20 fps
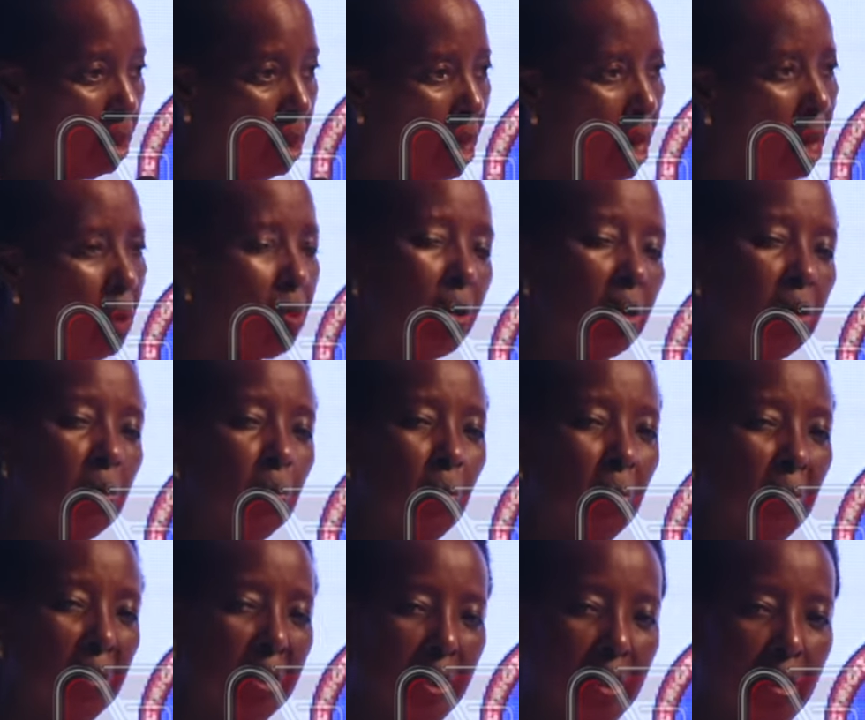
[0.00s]
How
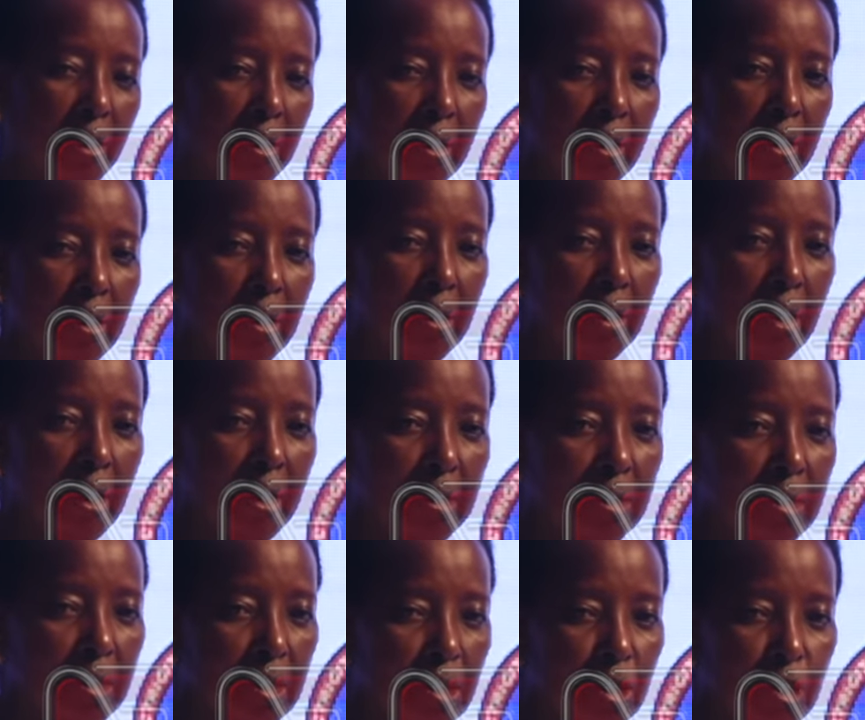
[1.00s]
can we,
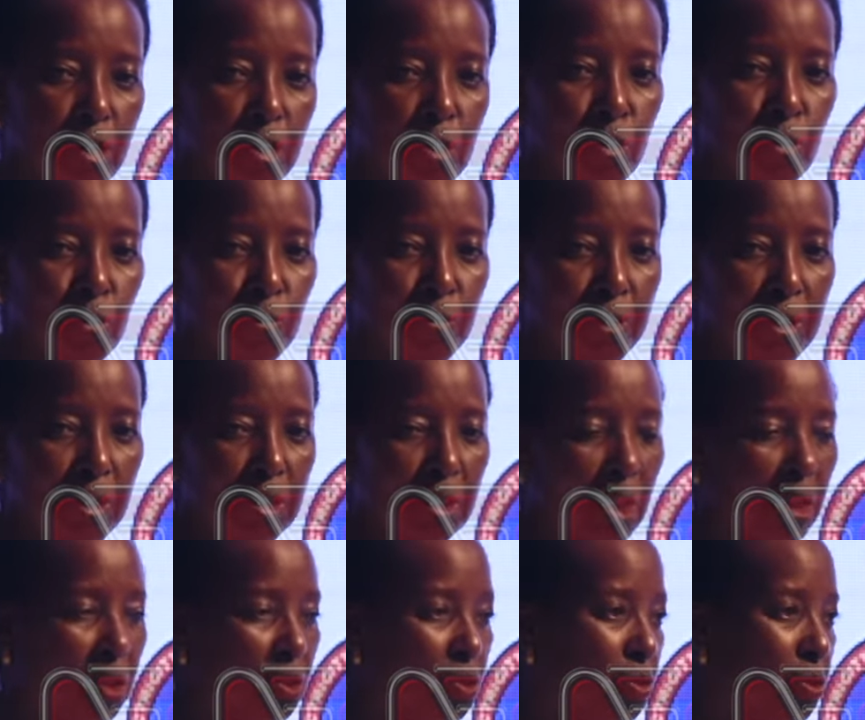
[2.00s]
as citizens of this
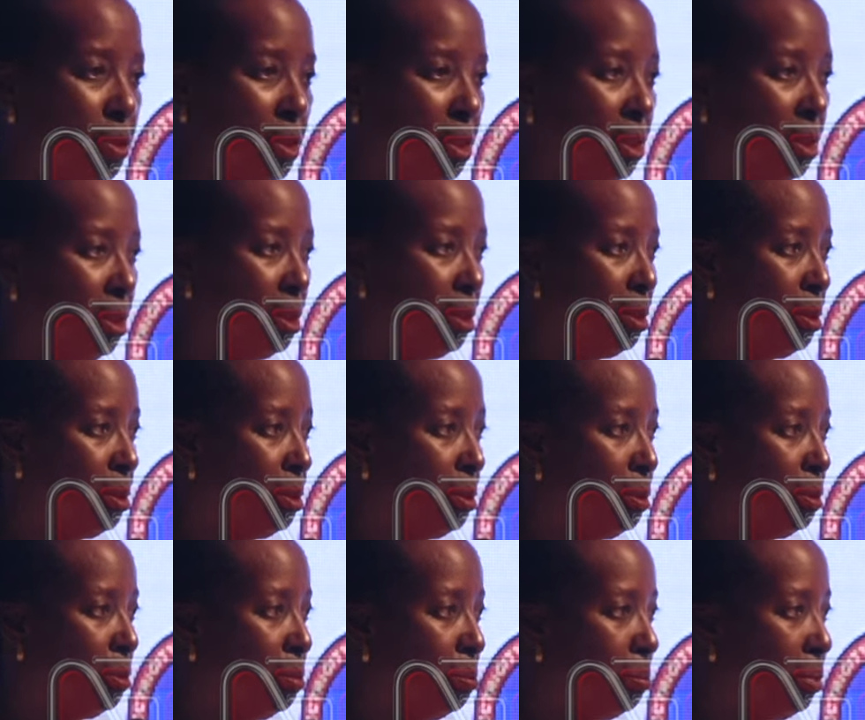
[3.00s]
country,
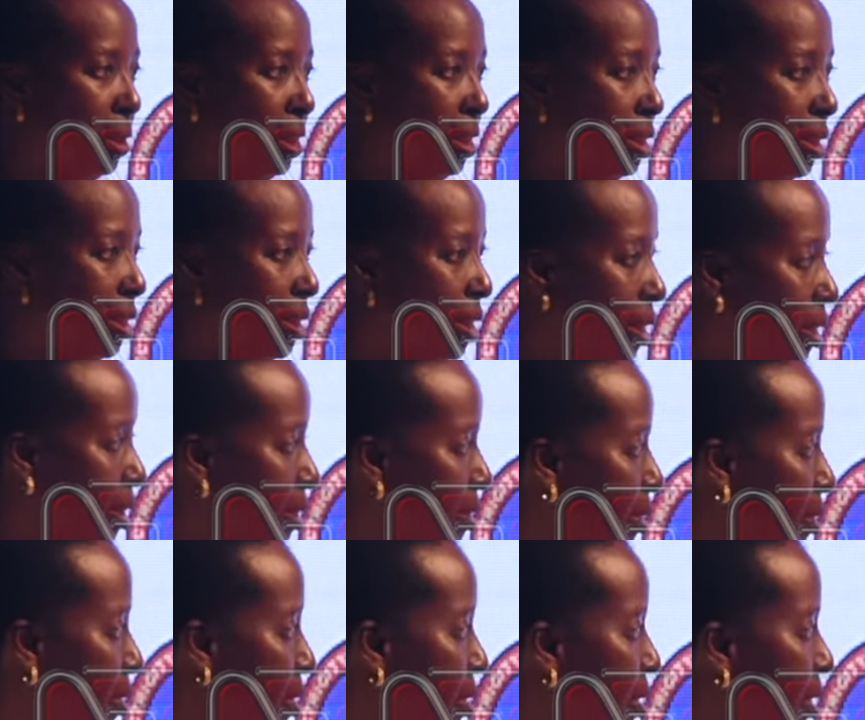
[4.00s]
pay
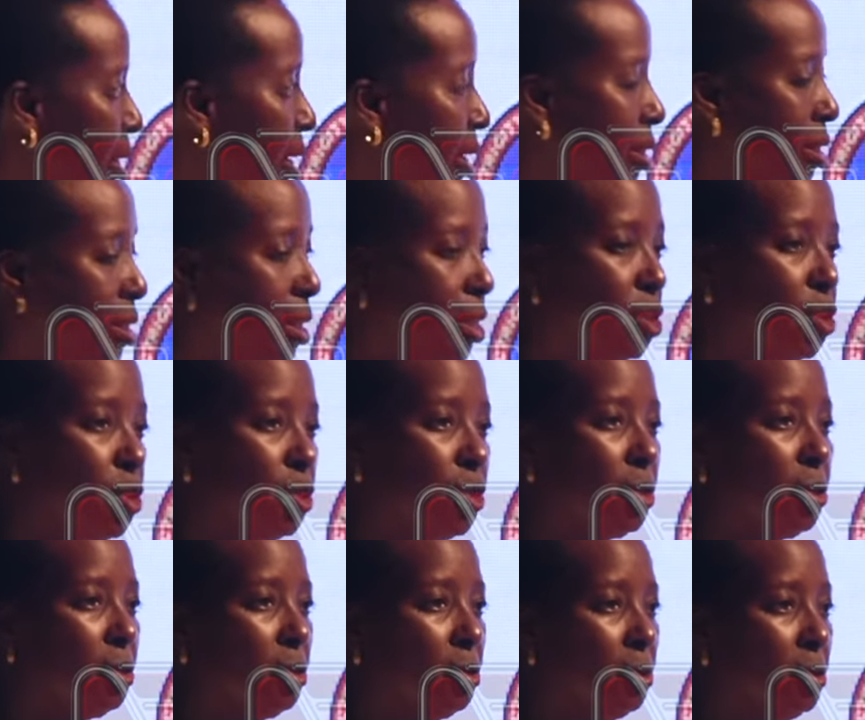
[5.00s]
less
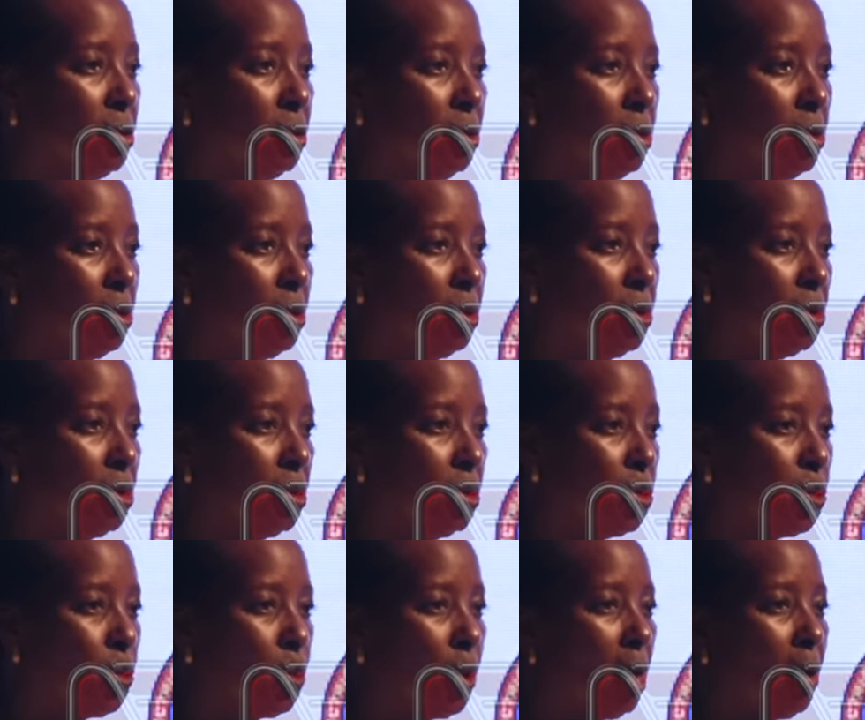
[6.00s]
attention
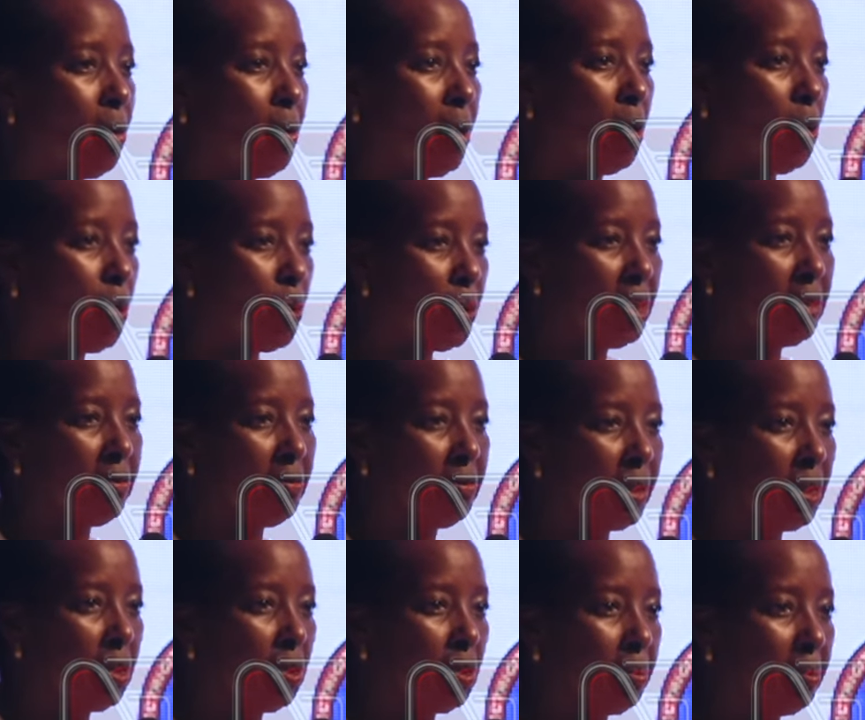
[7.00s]
to our own
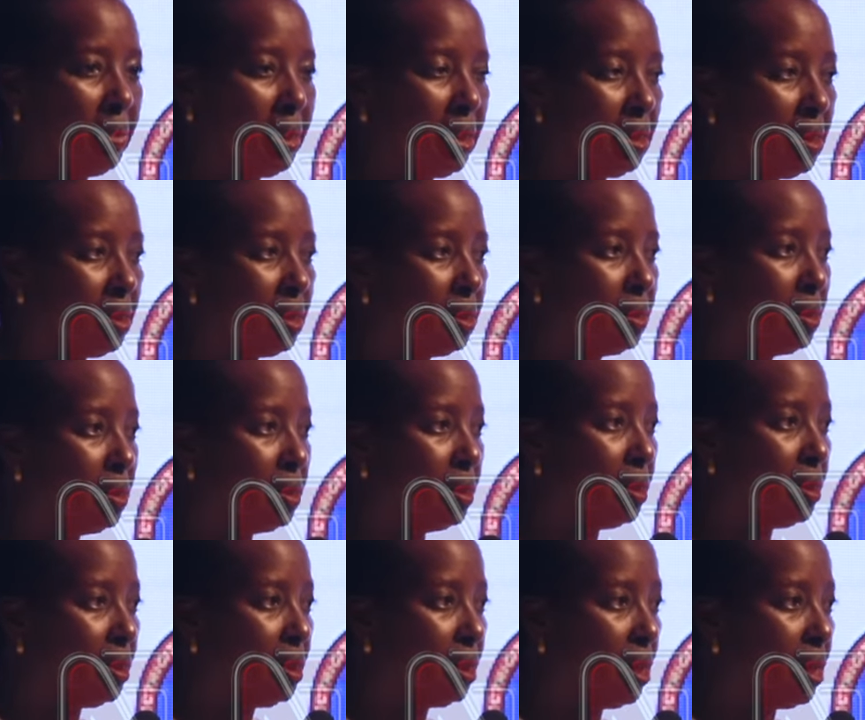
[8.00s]
environment
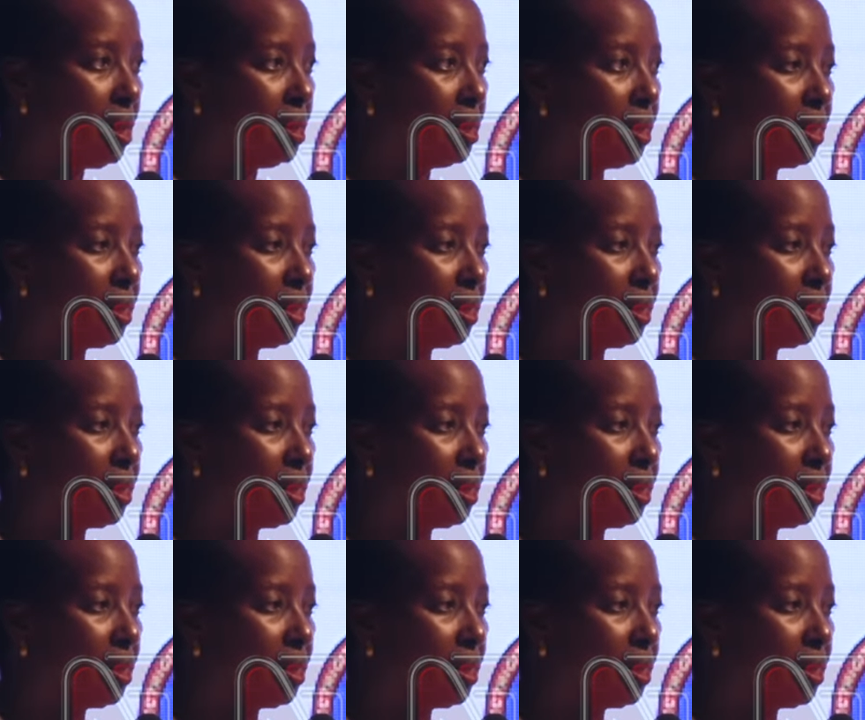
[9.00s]
and